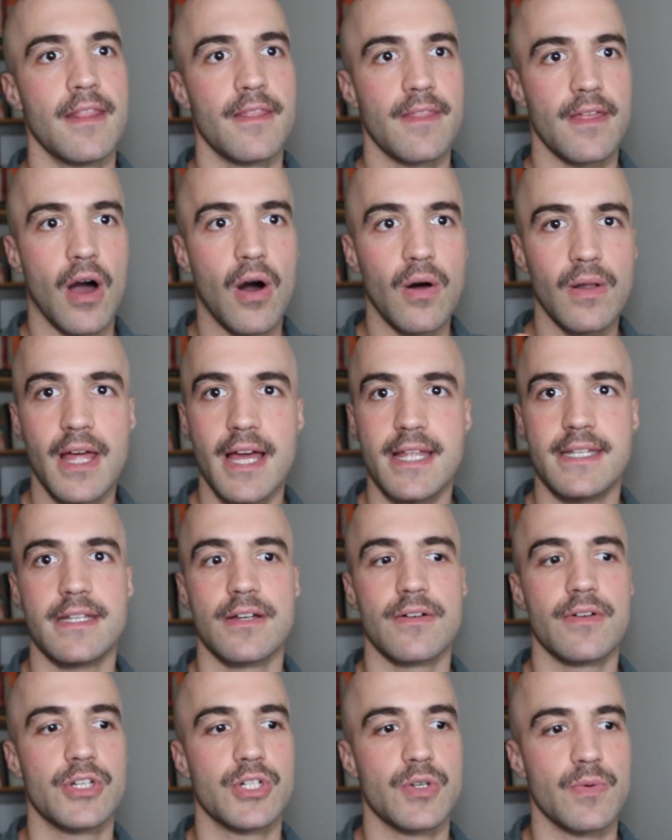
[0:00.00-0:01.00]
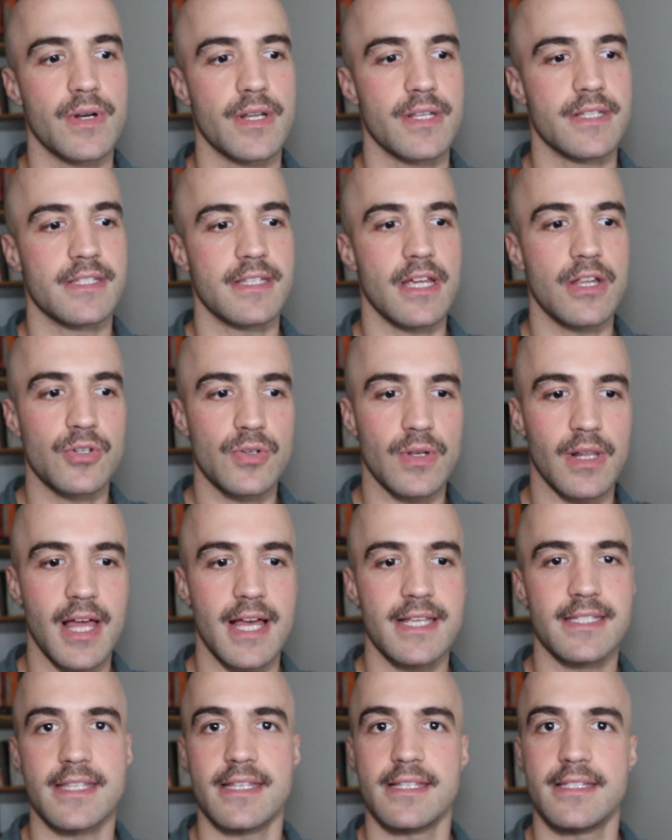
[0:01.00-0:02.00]
The whole idea is you want to
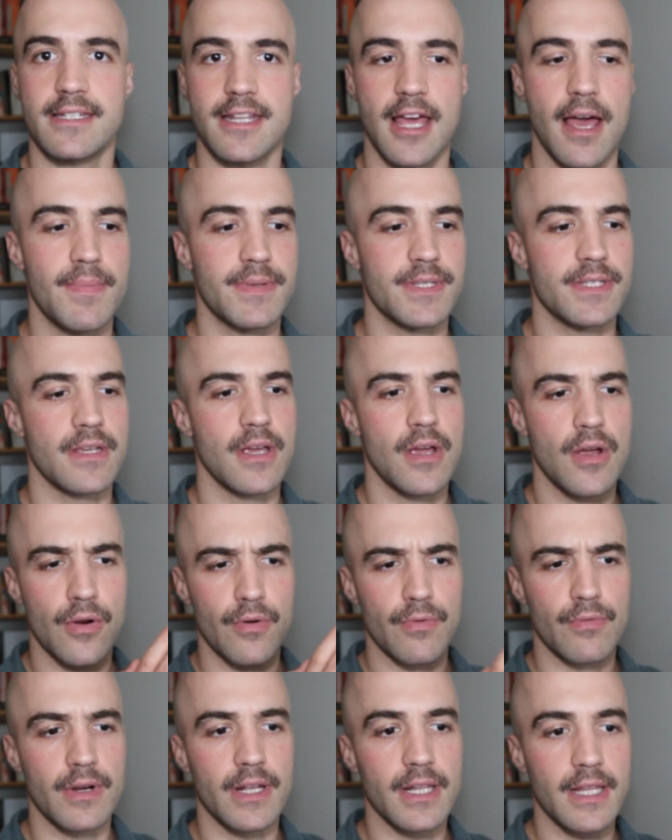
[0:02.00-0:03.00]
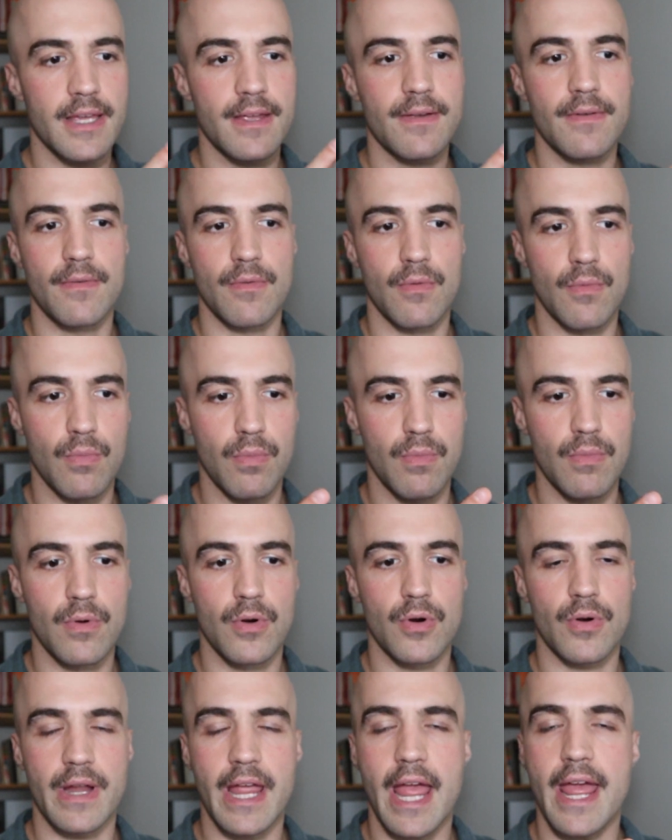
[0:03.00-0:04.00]
centralize these steps, really
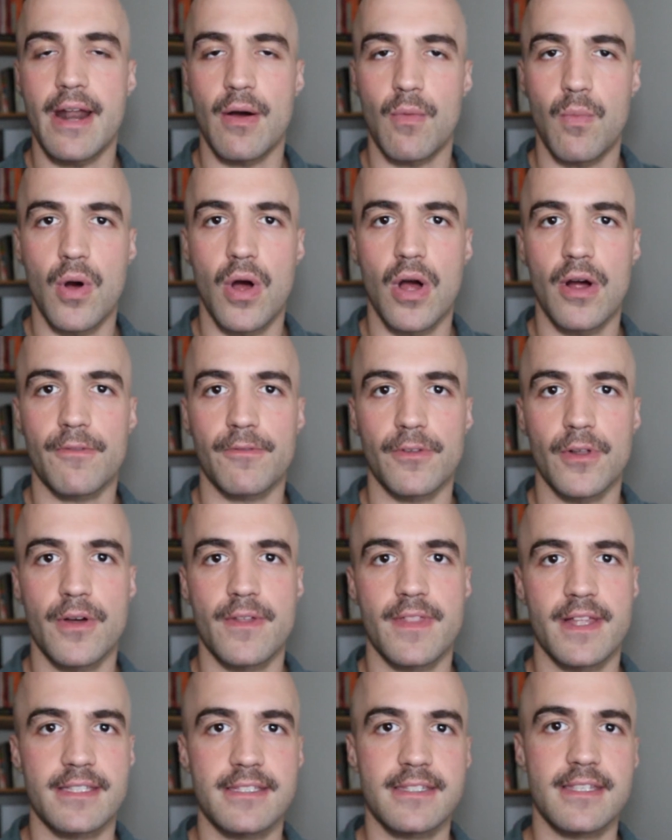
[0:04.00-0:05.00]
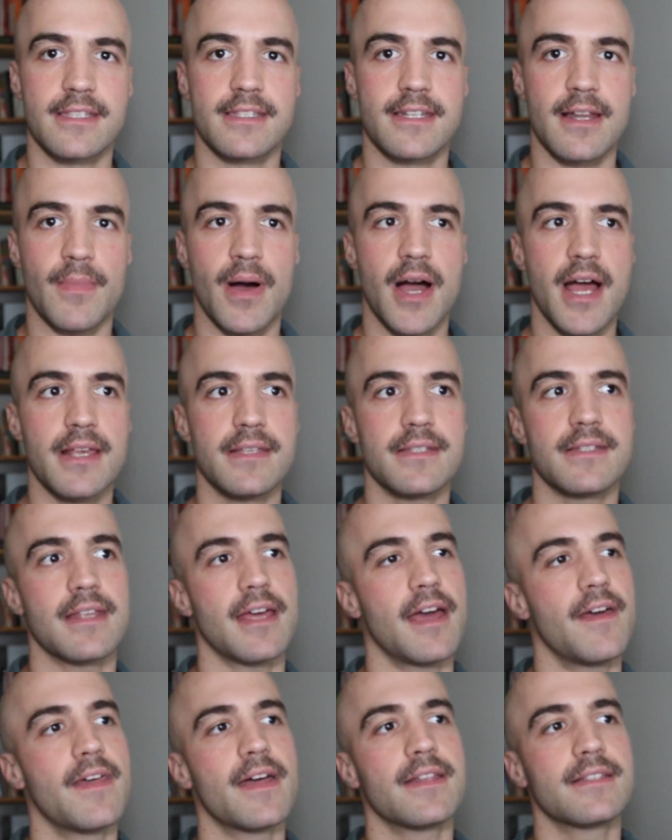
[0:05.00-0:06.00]
create a workflow that's systemized,
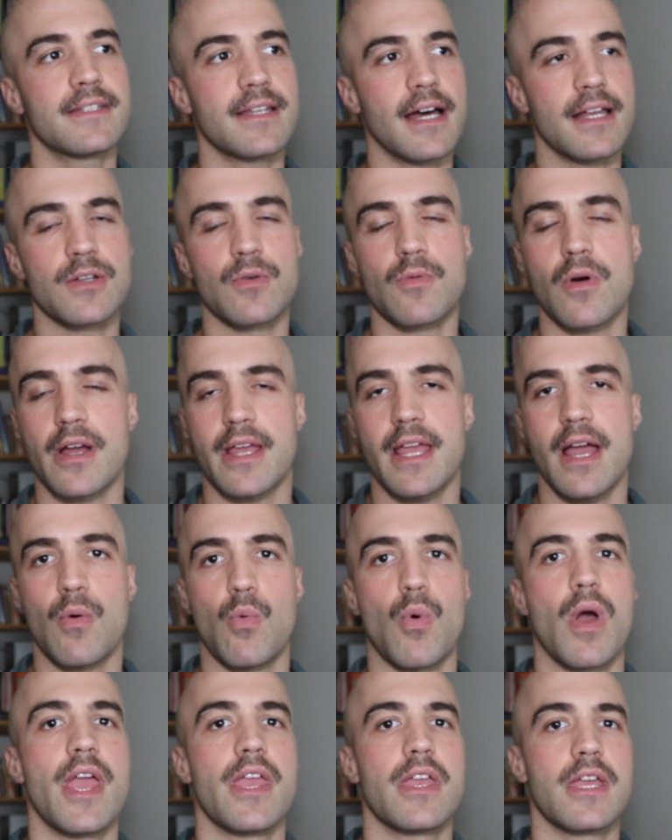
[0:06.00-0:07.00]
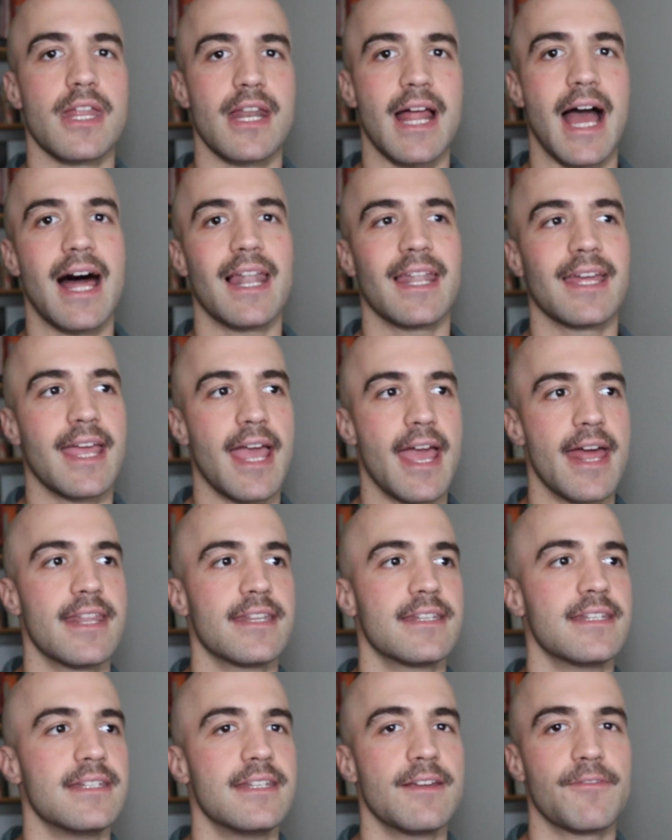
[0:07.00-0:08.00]
and then start to work out where you can allocate
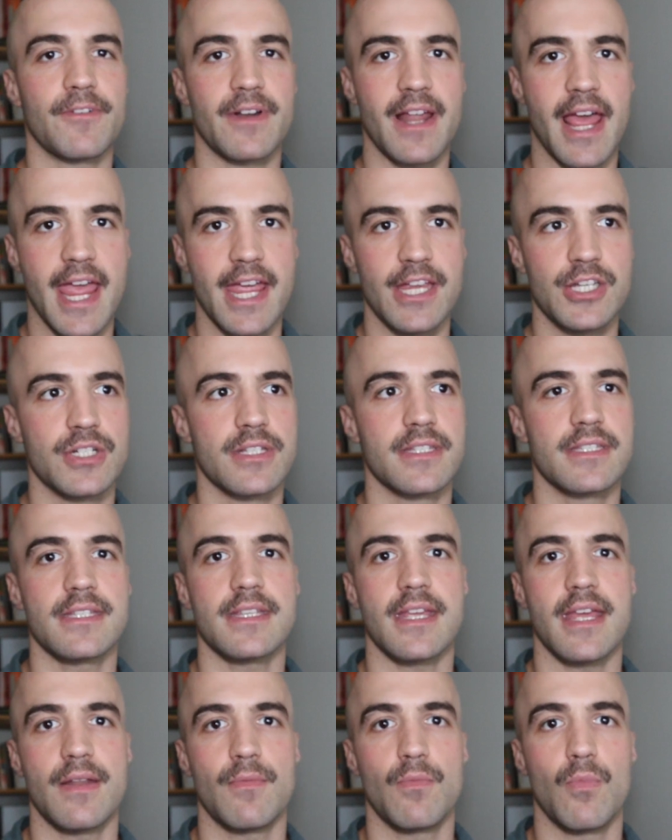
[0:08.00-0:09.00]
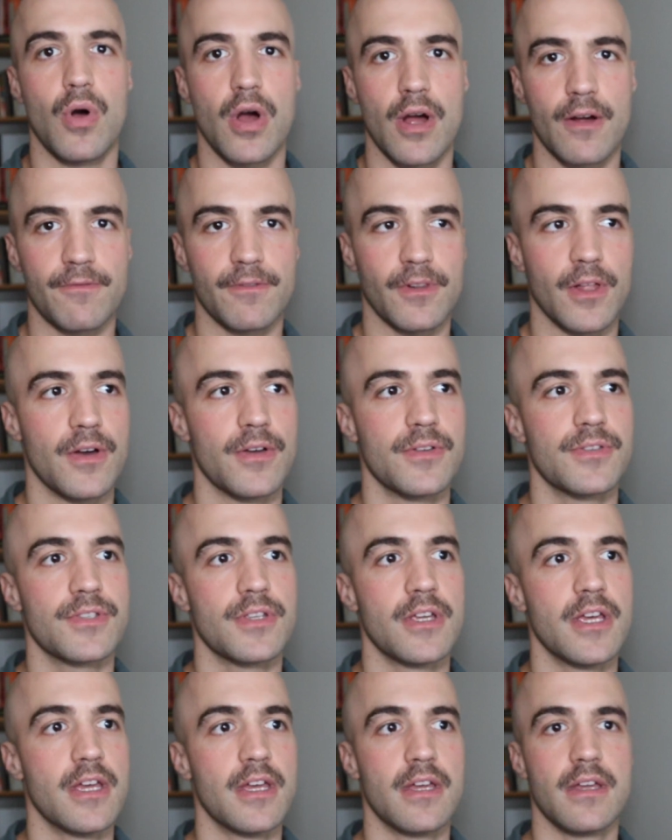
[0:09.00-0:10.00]
it to different agents and workflows